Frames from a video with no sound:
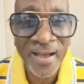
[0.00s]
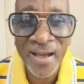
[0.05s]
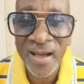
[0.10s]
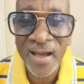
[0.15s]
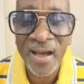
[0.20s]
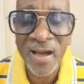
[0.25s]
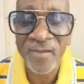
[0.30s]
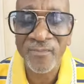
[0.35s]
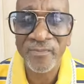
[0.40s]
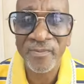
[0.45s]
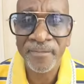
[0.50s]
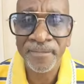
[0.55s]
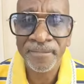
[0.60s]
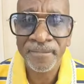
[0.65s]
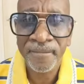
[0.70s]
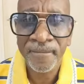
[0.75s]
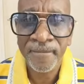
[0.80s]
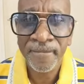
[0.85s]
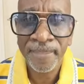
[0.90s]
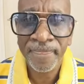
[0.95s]
half
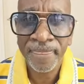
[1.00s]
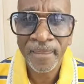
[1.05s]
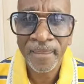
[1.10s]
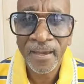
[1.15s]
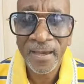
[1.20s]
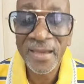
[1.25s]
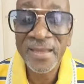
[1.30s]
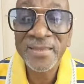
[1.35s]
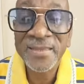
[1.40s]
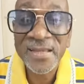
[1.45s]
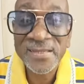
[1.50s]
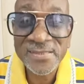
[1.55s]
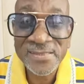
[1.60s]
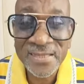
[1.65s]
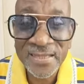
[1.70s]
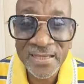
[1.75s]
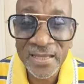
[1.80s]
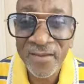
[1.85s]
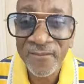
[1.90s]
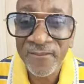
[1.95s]

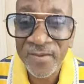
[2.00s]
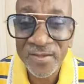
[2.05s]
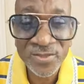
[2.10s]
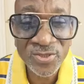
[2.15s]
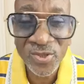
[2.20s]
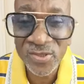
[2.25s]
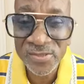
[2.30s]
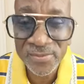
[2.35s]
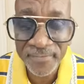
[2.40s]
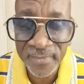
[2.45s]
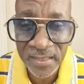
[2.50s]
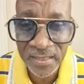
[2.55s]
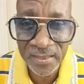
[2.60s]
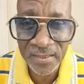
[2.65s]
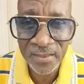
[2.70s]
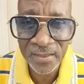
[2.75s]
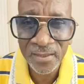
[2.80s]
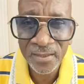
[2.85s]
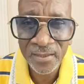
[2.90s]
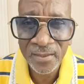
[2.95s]
interceding for just
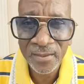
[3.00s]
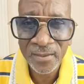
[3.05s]
me.